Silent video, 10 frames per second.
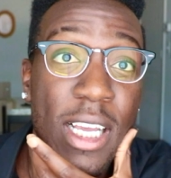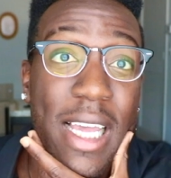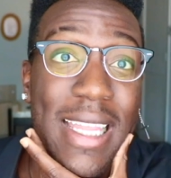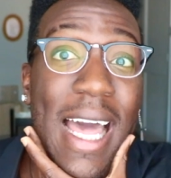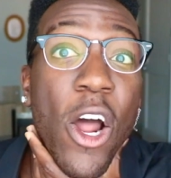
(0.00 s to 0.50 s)

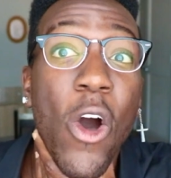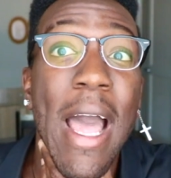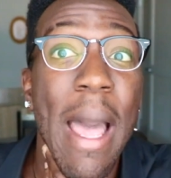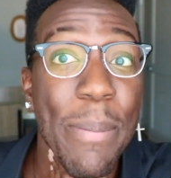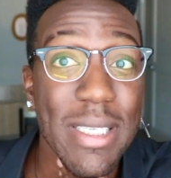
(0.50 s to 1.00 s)
And that all
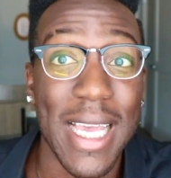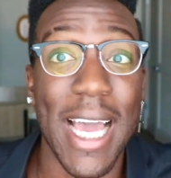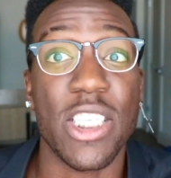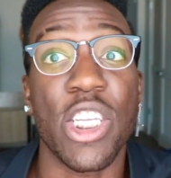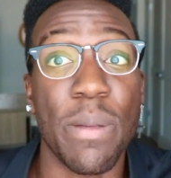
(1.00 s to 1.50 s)
happens
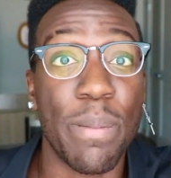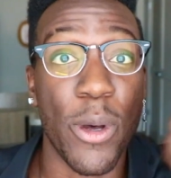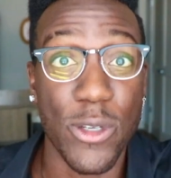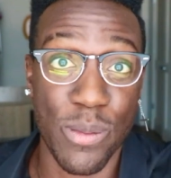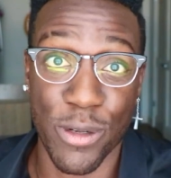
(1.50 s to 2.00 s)
actually
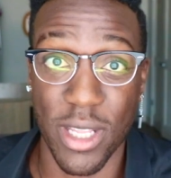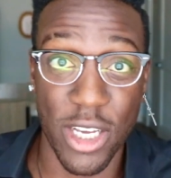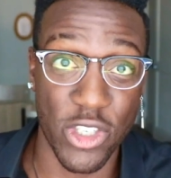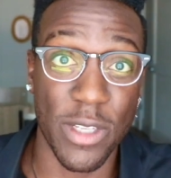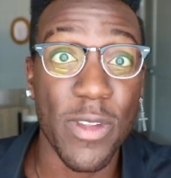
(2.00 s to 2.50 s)

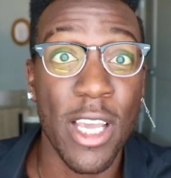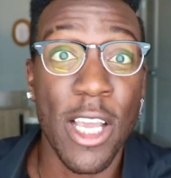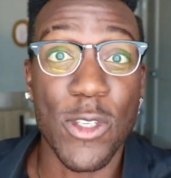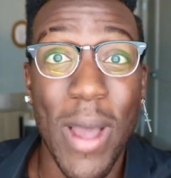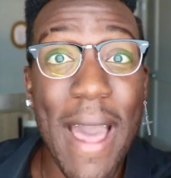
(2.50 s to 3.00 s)
post-production.
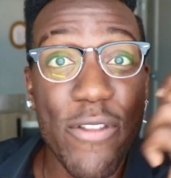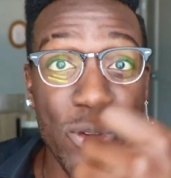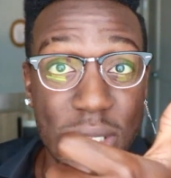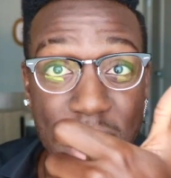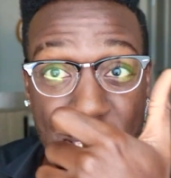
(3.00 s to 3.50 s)
So after
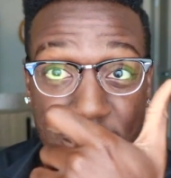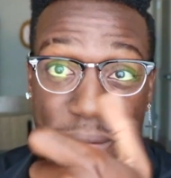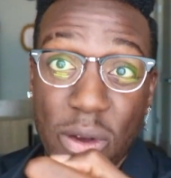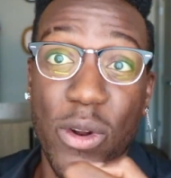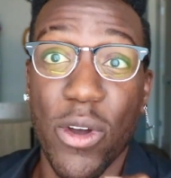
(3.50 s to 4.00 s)
you take the
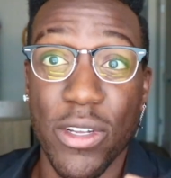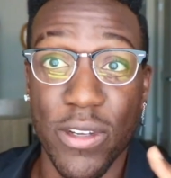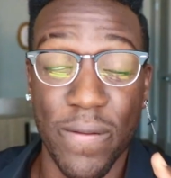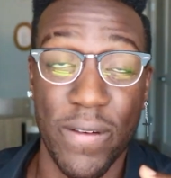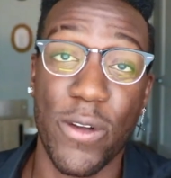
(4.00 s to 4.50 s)
photo on
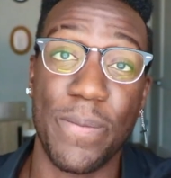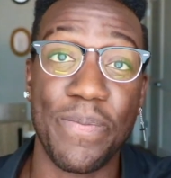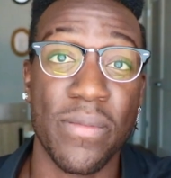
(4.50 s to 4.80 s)
your phone,